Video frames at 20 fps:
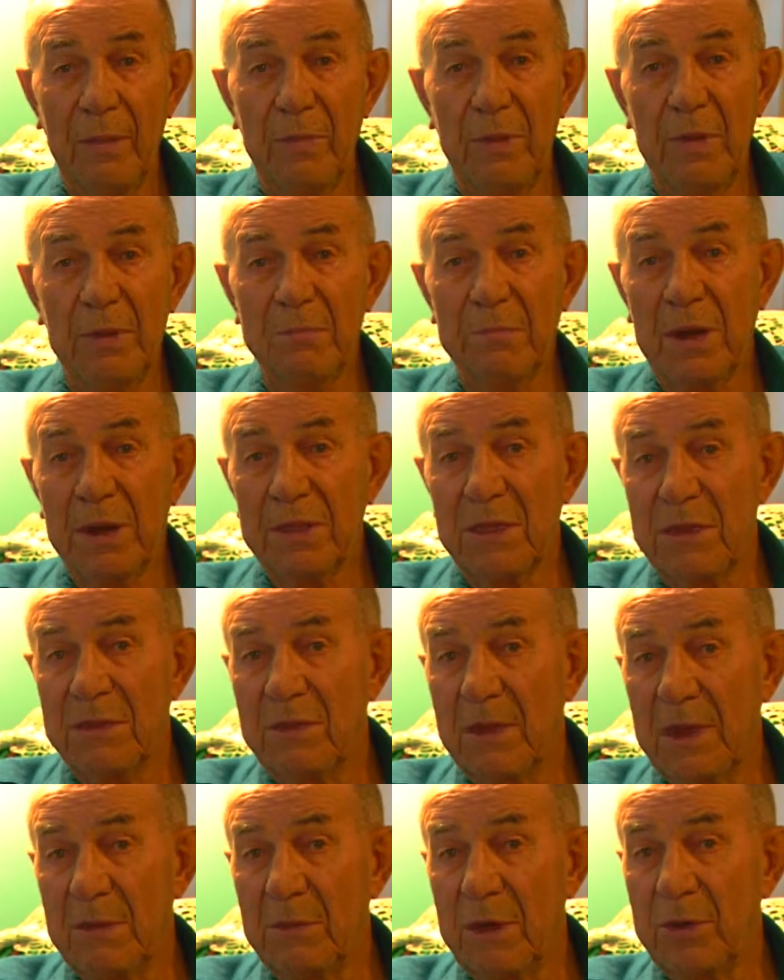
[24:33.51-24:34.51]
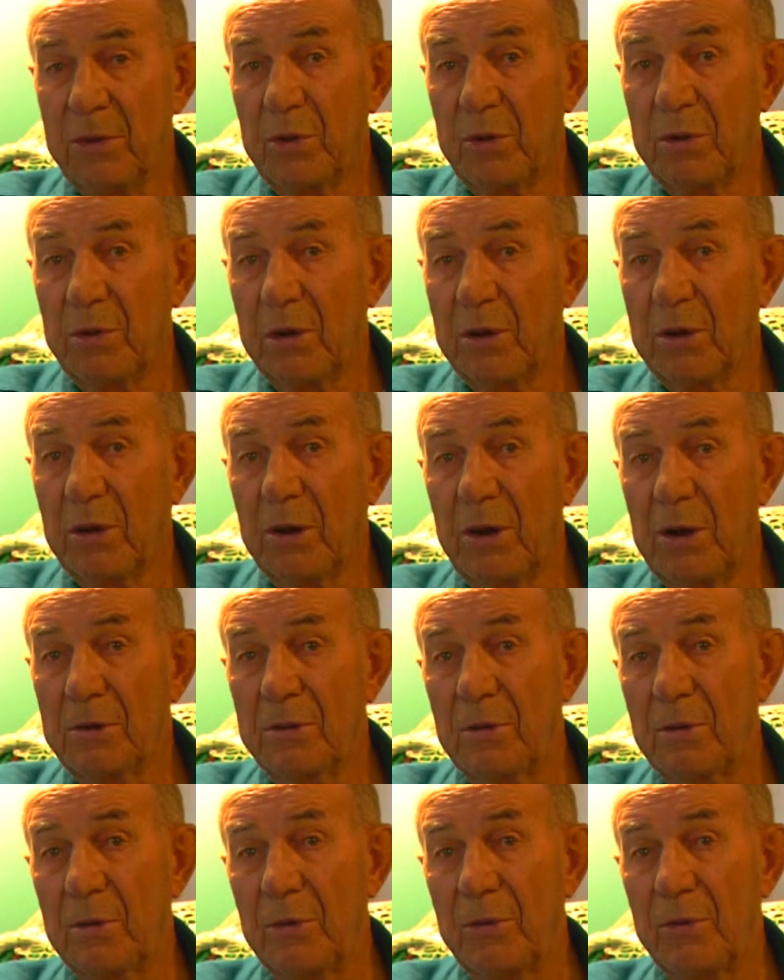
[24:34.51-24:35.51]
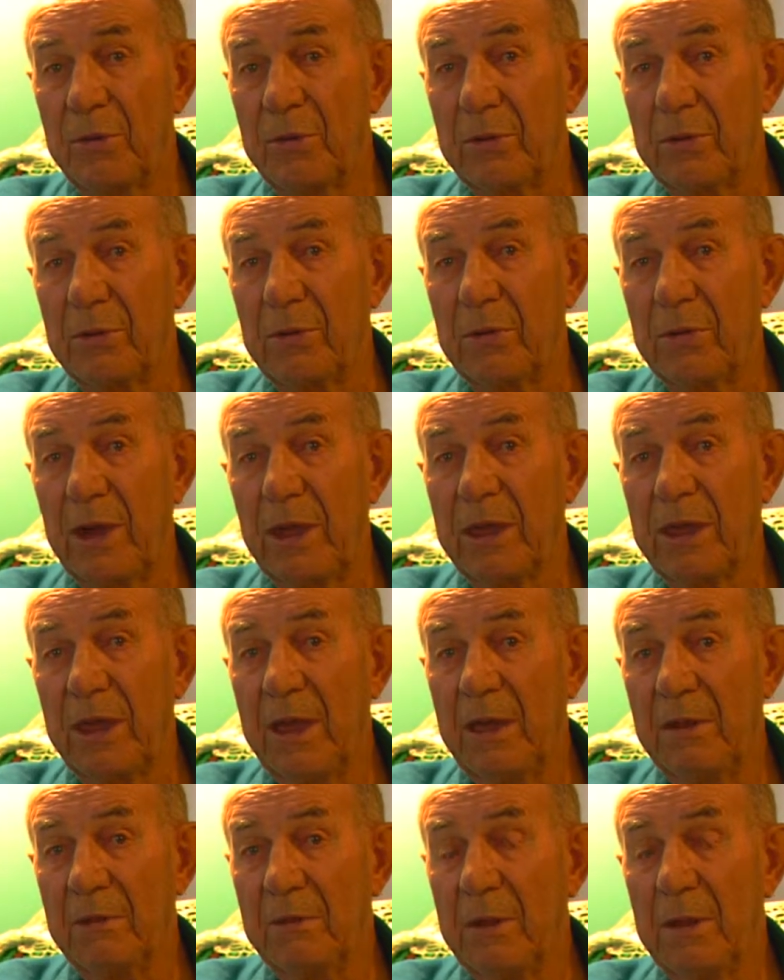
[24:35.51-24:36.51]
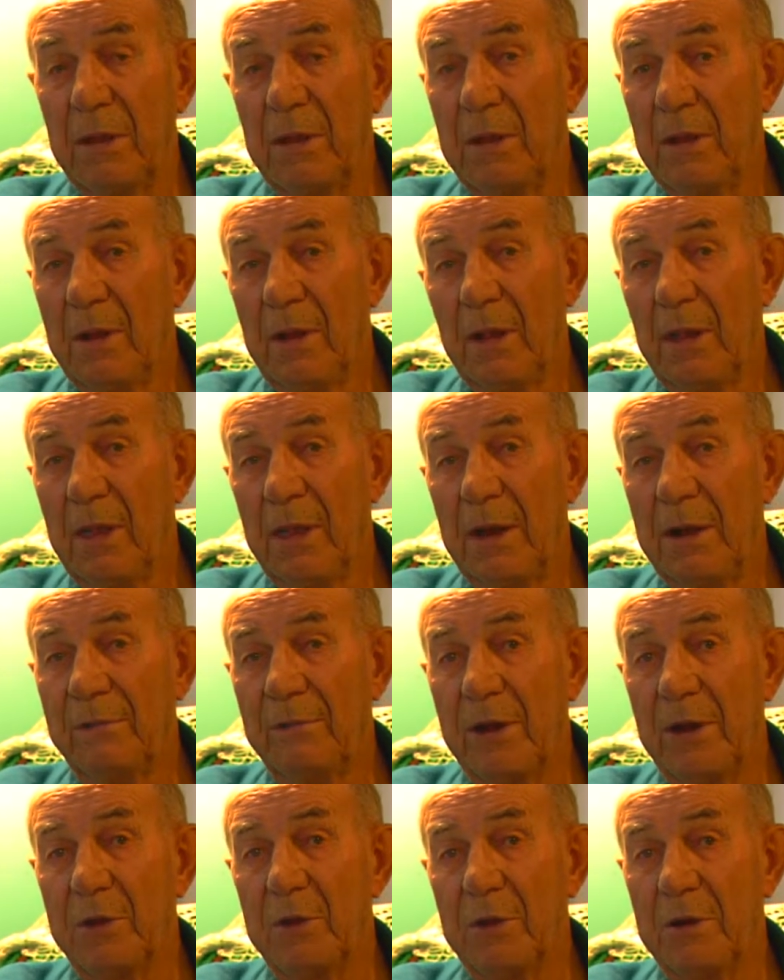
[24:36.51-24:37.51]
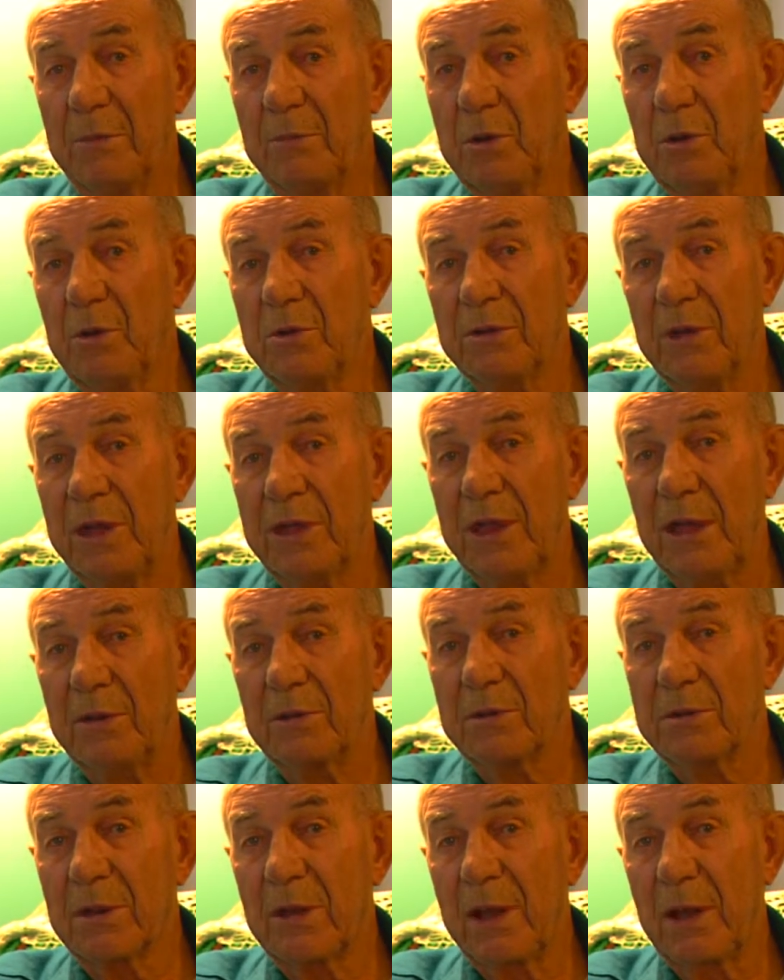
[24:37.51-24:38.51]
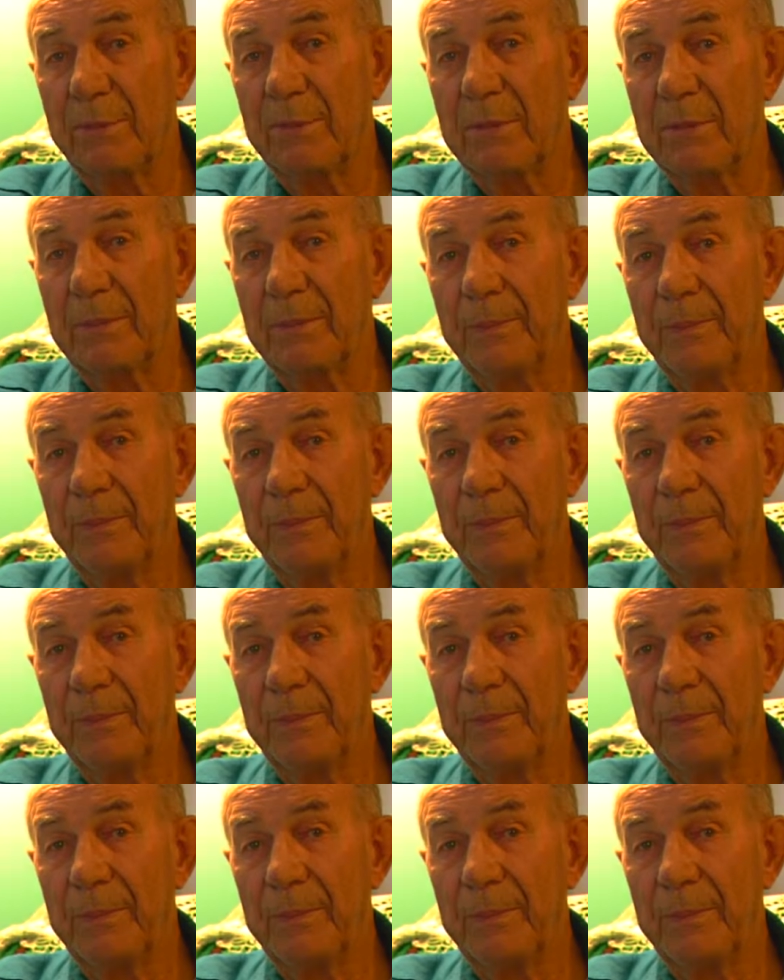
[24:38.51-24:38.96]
Just about the time I turned the cars loose, you know, and I can't, if I turn them loose, I can't stop them.